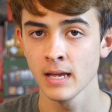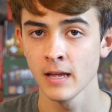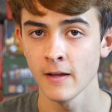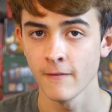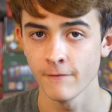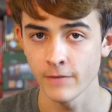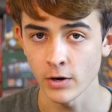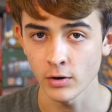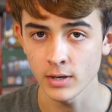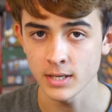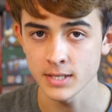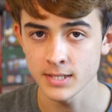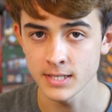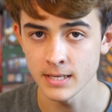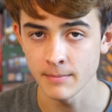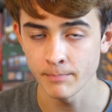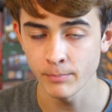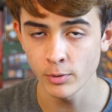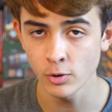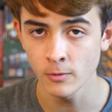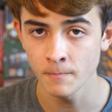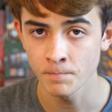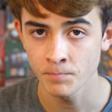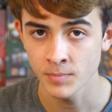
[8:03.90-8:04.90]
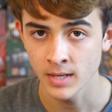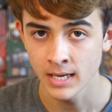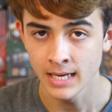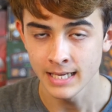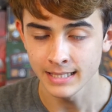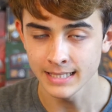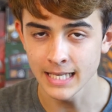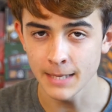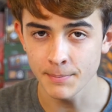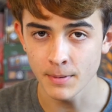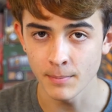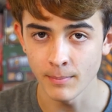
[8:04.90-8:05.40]
Very simple.
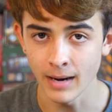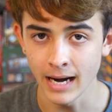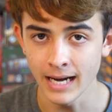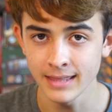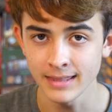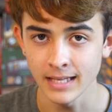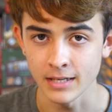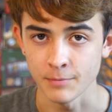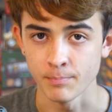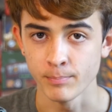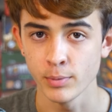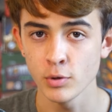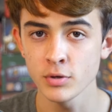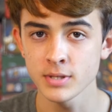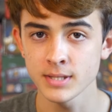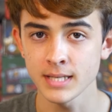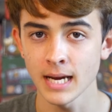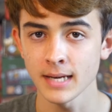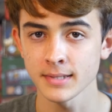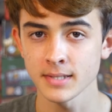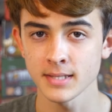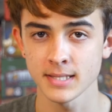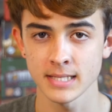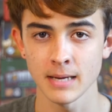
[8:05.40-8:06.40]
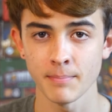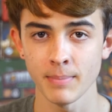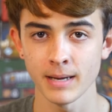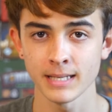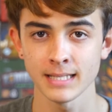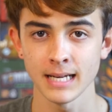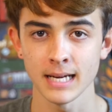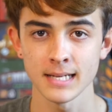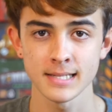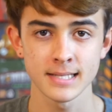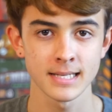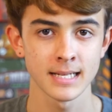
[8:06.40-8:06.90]
Keep in mind that boost dice and setback
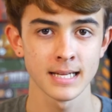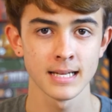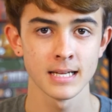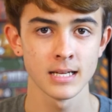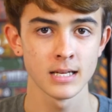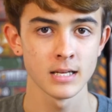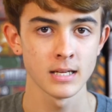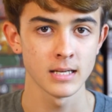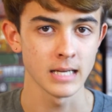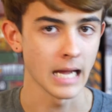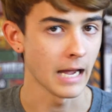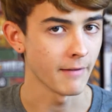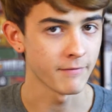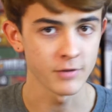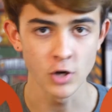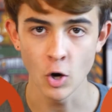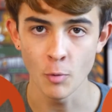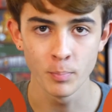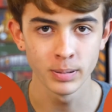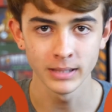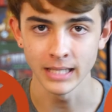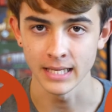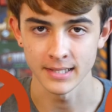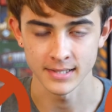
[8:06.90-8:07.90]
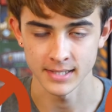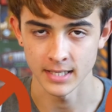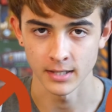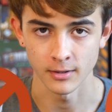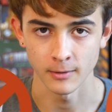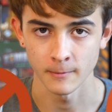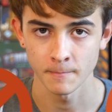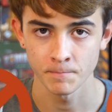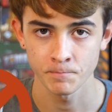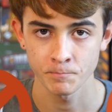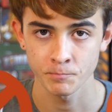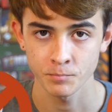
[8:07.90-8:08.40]
dice have no place here.
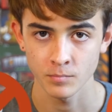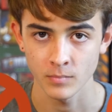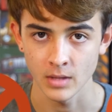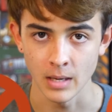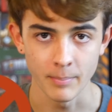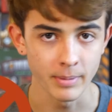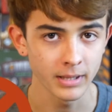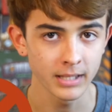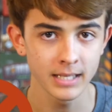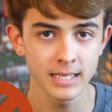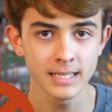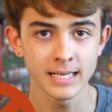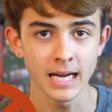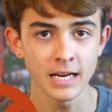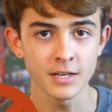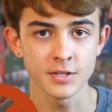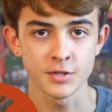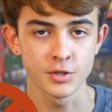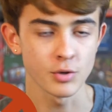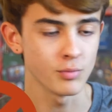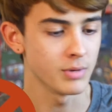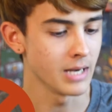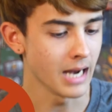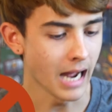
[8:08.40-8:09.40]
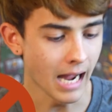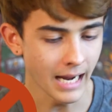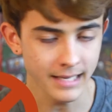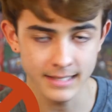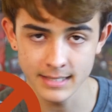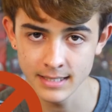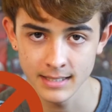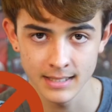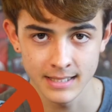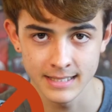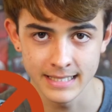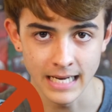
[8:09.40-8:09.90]
Ability dice do
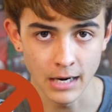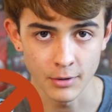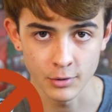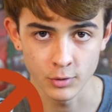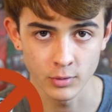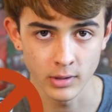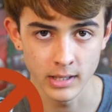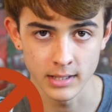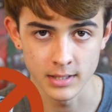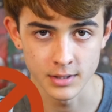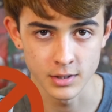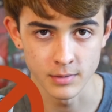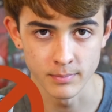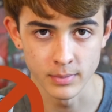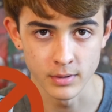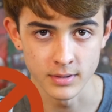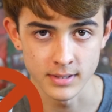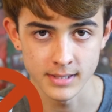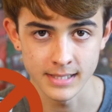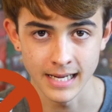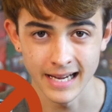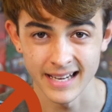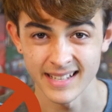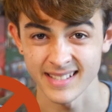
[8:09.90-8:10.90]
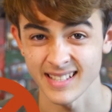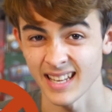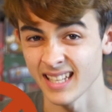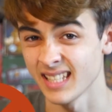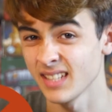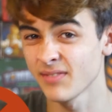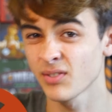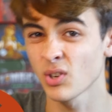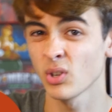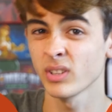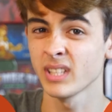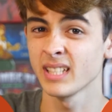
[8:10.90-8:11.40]
not downgrade into boost dice, and
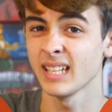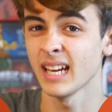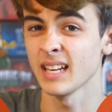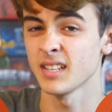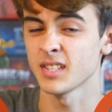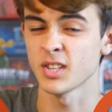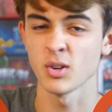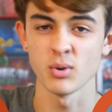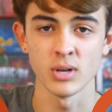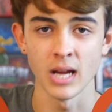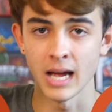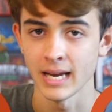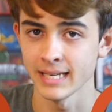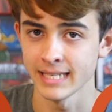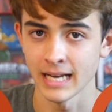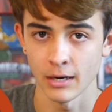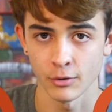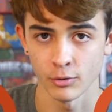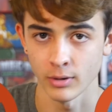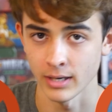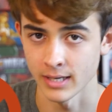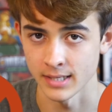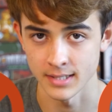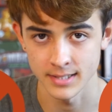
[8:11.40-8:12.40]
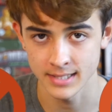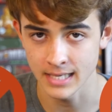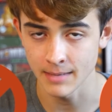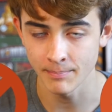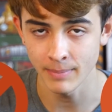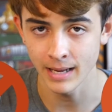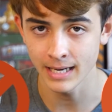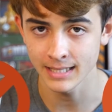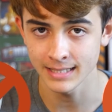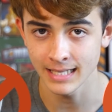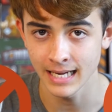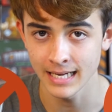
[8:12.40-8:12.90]
difficulty dice do not downgrade into
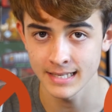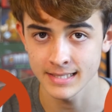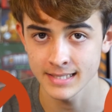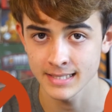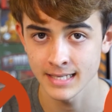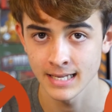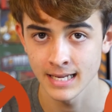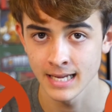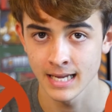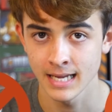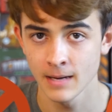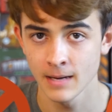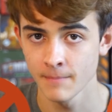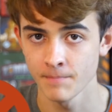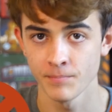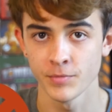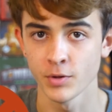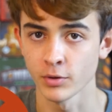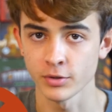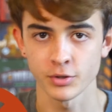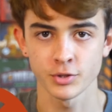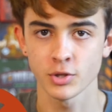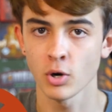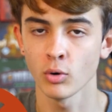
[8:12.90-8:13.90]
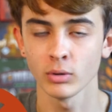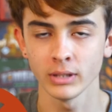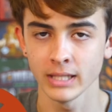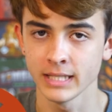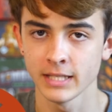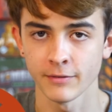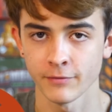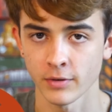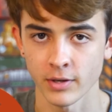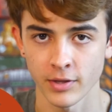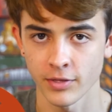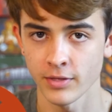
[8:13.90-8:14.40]
setback dice. Those are totally
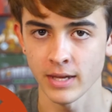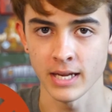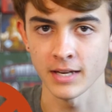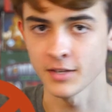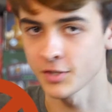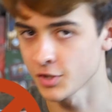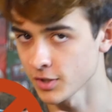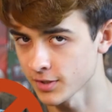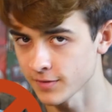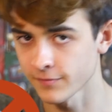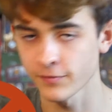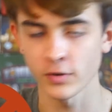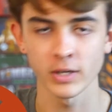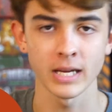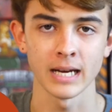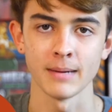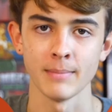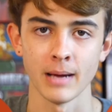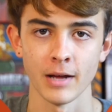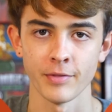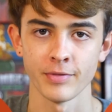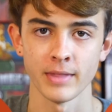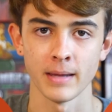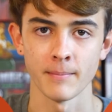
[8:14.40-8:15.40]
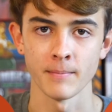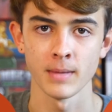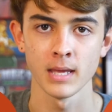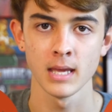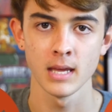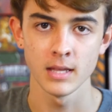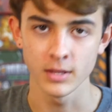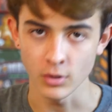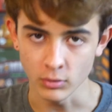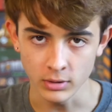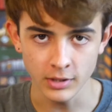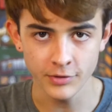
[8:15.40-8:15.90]
different things, just forget about them.
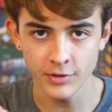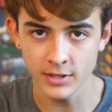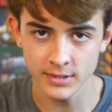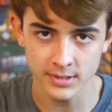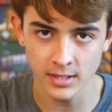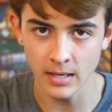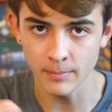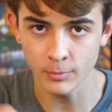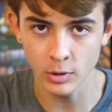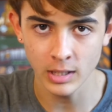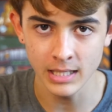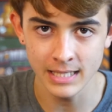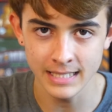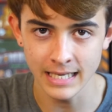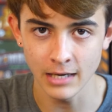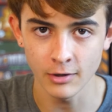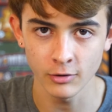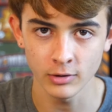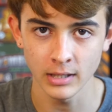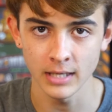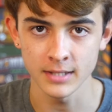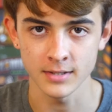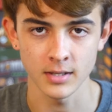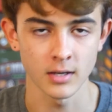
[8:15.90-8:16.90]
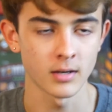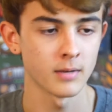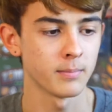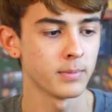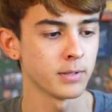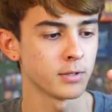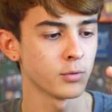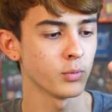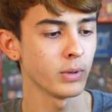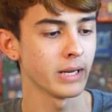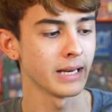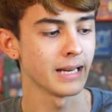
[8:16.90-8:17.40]
The only things that upgrade and downgrade are
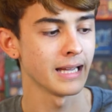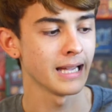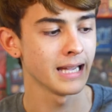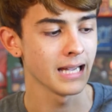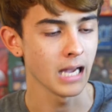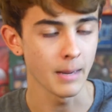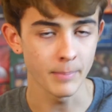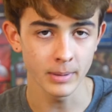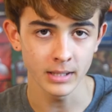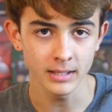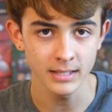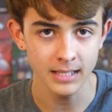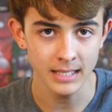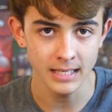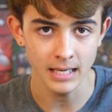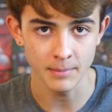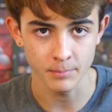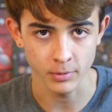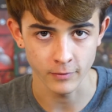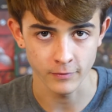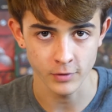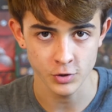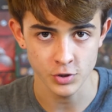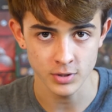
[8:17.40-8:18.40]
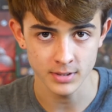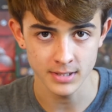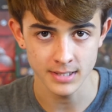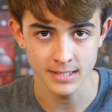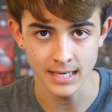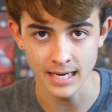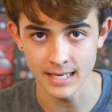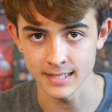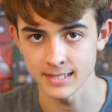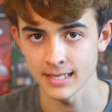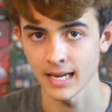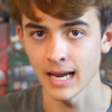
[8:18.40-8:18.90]
between ability and proficiency
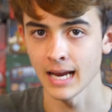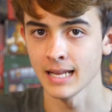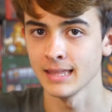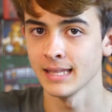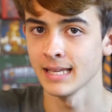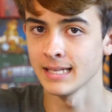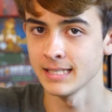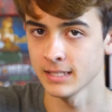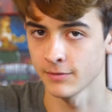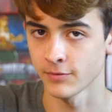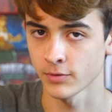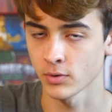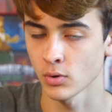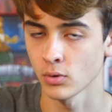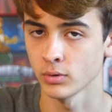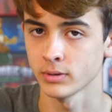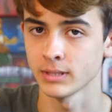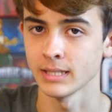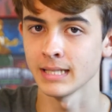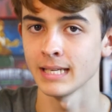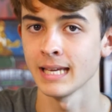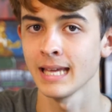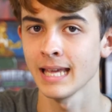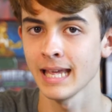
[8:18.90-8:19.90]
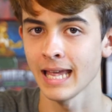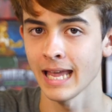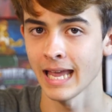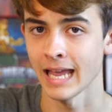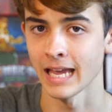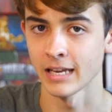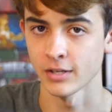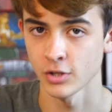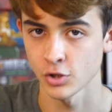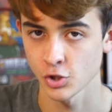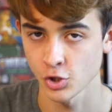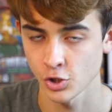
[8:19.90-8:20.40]
dice, and then difficulty
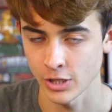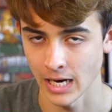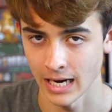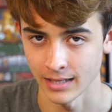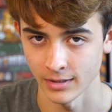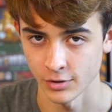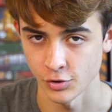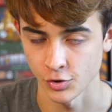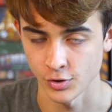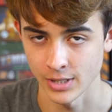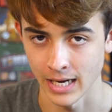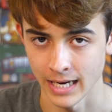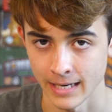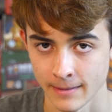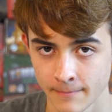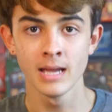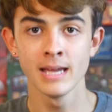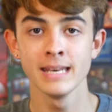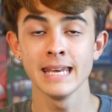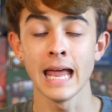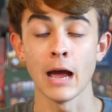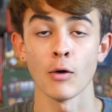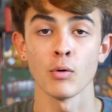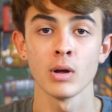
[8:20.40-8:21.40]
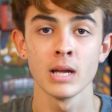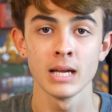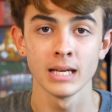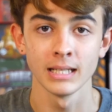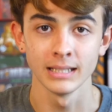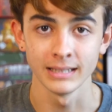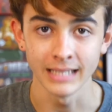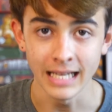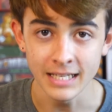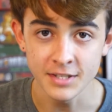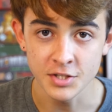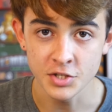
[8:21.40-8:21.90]
and challenge die. Now,
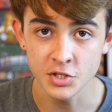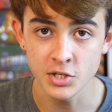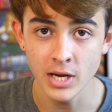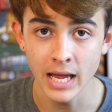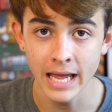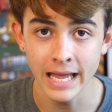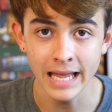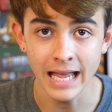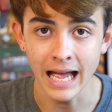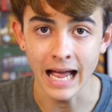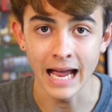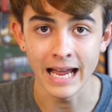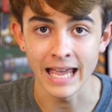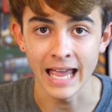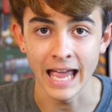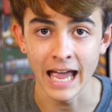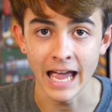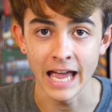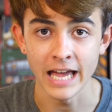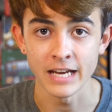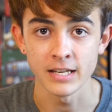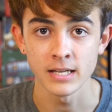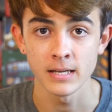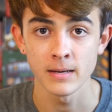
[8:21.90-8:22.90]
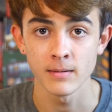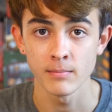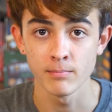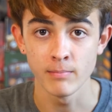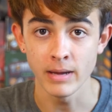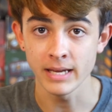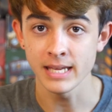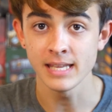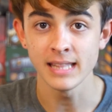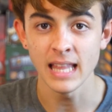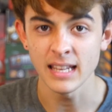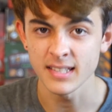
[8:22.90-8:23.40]
let's say I had,
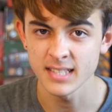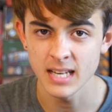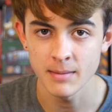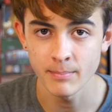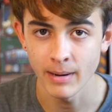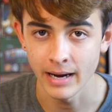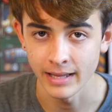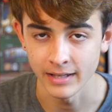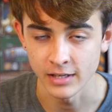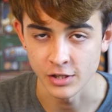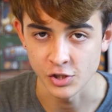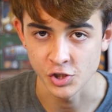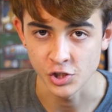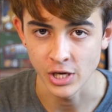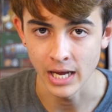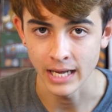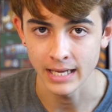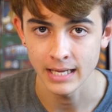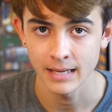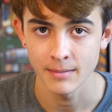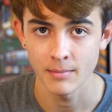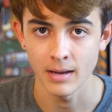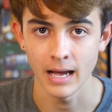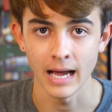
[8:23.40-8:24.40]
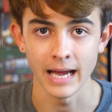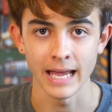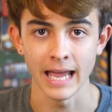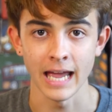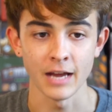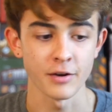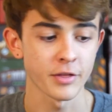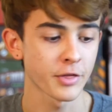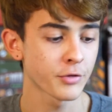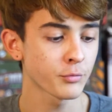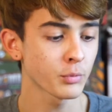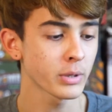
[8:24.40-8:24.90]
making that same piloting check, I
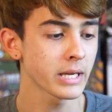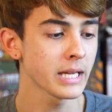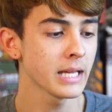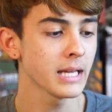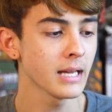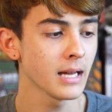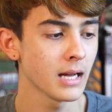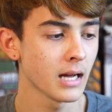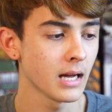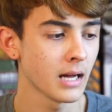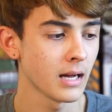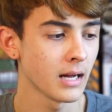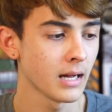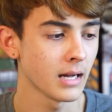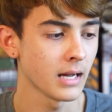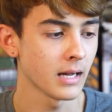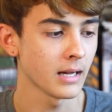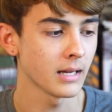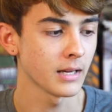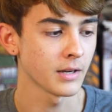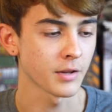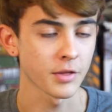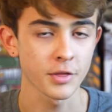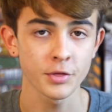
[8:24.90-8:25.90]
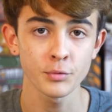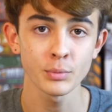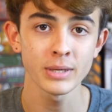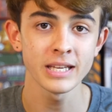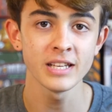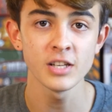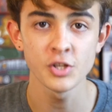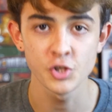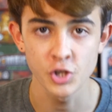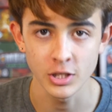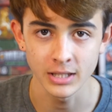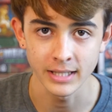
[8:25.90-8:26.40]
had three, uh, three
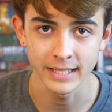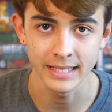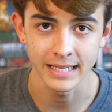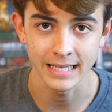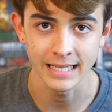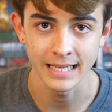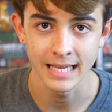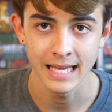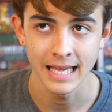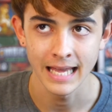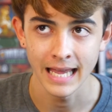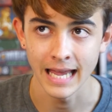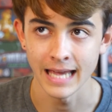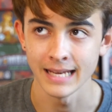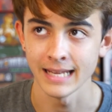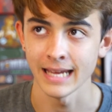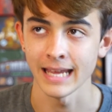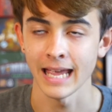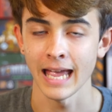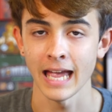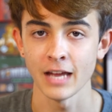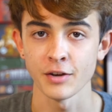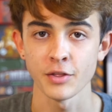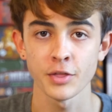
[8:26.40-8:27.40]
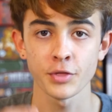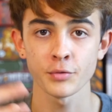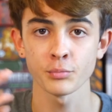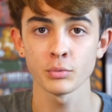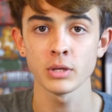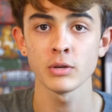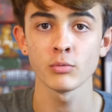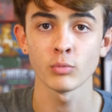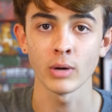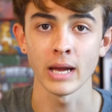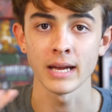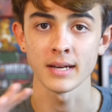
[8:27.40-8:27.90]
in agility, and I had
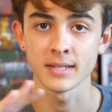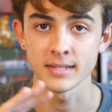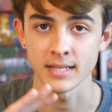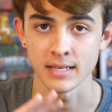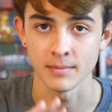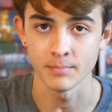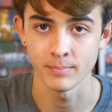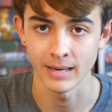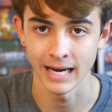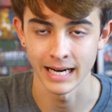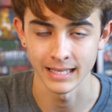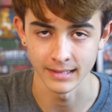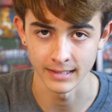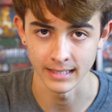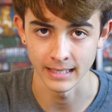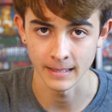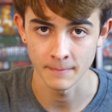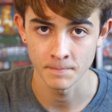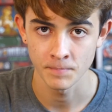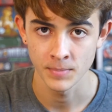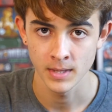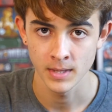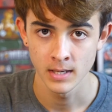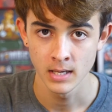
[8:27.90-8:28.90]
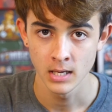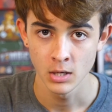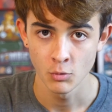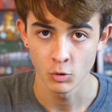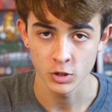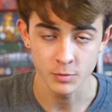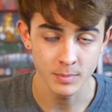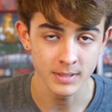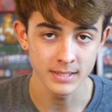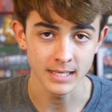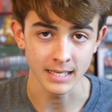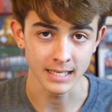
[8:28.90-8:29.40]
three ranks in piloting.
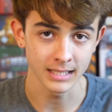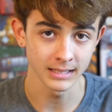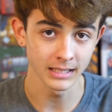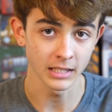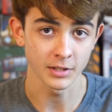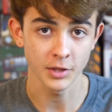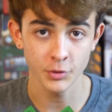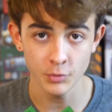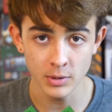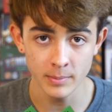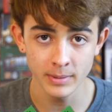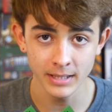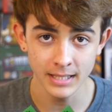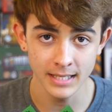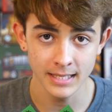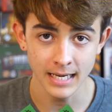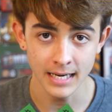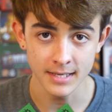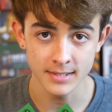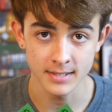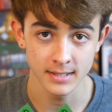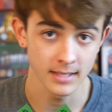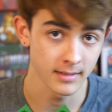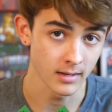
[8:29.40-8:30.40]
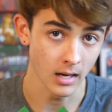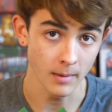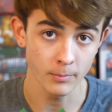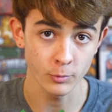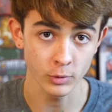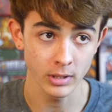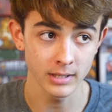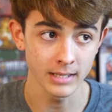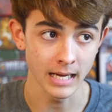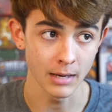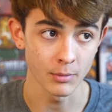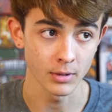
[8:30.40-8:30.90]
Which means I collect three ability dice and then
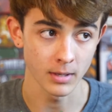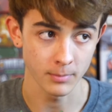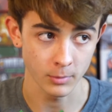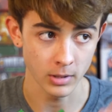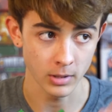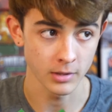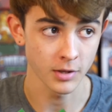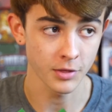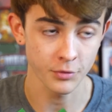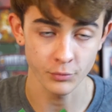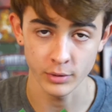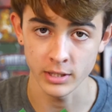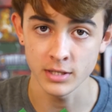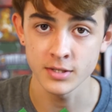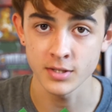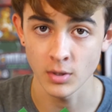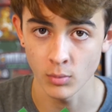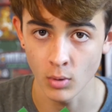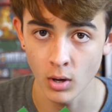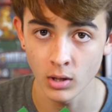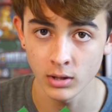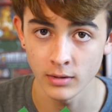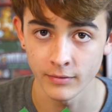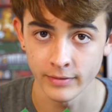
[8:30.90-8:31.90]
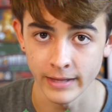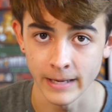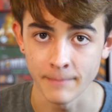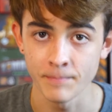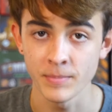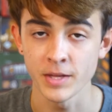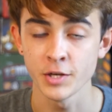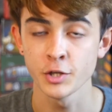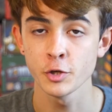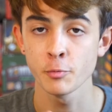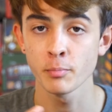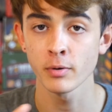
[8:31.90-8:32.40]
upgrade, I would upgrade three, so all of them
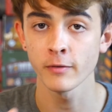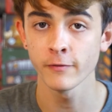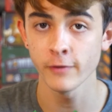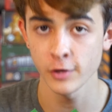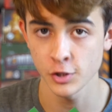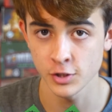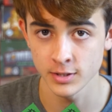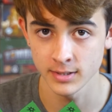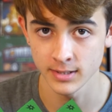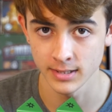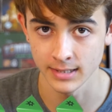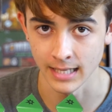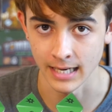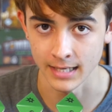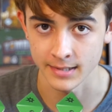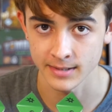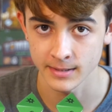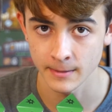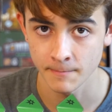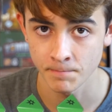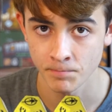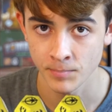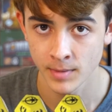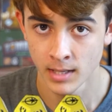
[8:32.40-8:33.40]
into proficiency dice.